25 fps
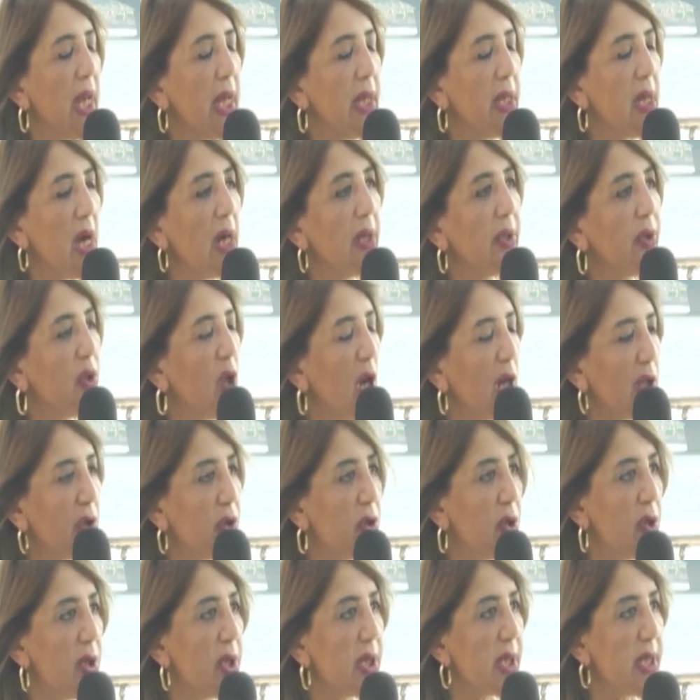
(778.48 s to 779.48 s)
young
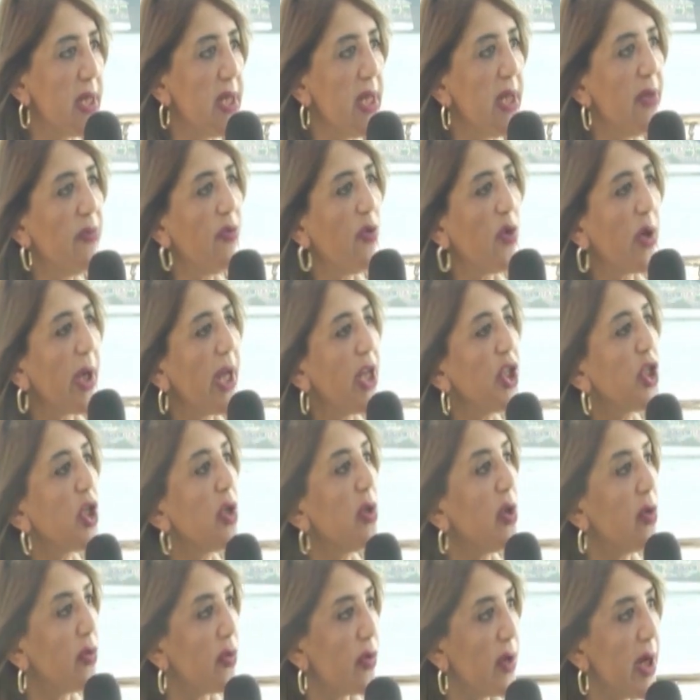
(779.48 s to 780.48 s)
doctors need
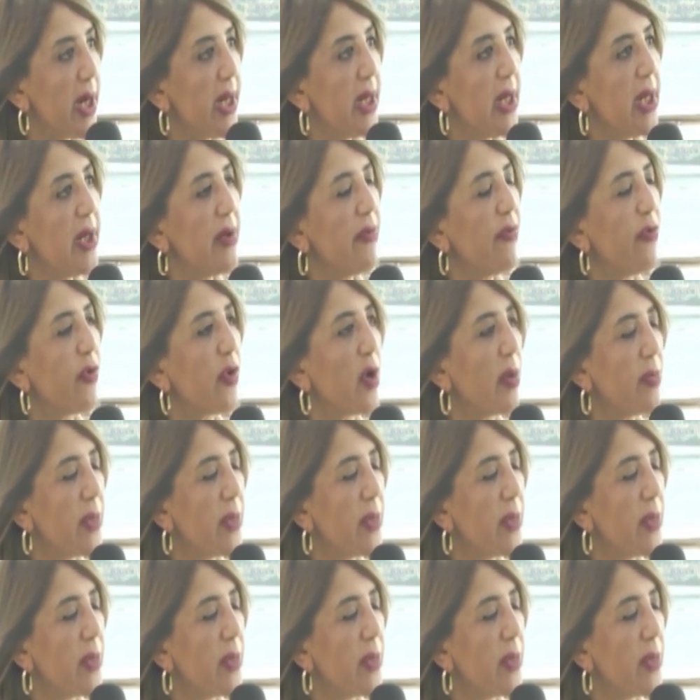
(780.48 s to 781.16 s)
vocational training from